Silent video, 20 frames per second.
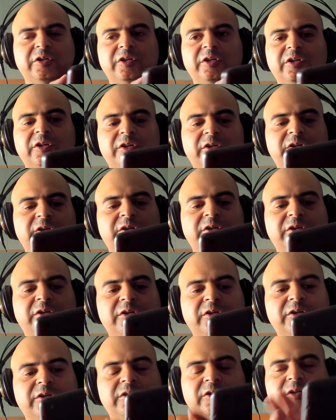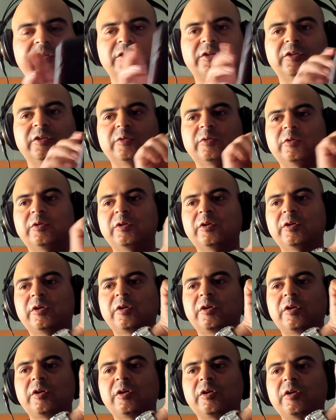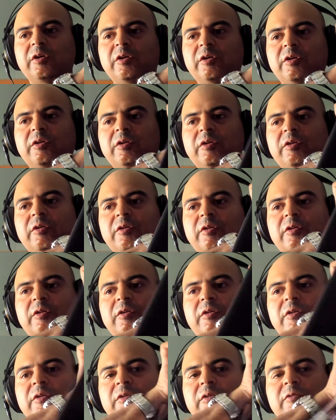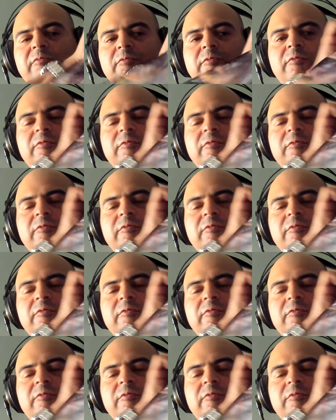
No one is speaking in this clip.